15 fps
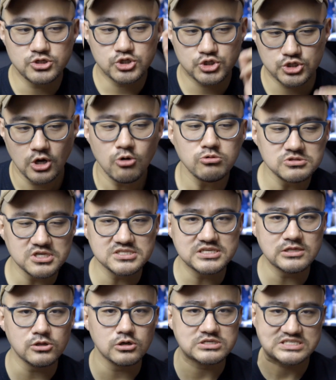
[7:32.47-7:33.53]
show
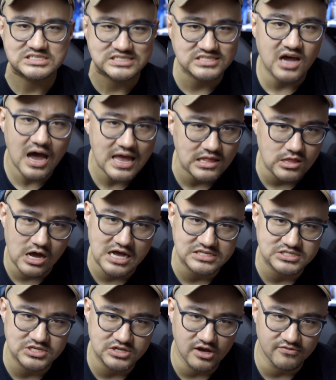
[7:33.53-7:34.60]
doesn't look
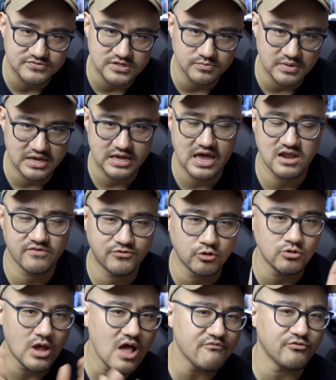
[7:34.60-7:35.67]
stylized enough to me, and if
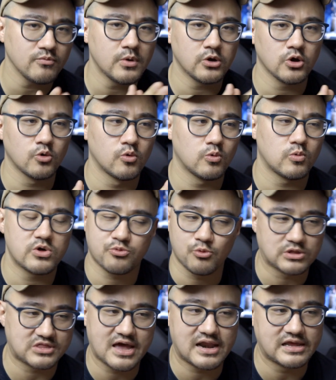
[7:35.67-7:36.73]
you're not familiar with
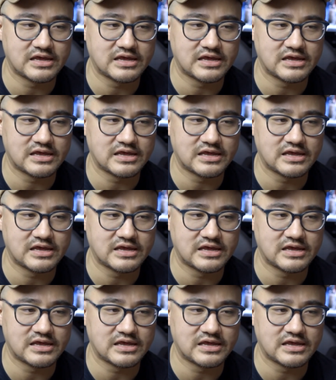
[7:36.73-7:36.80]
what that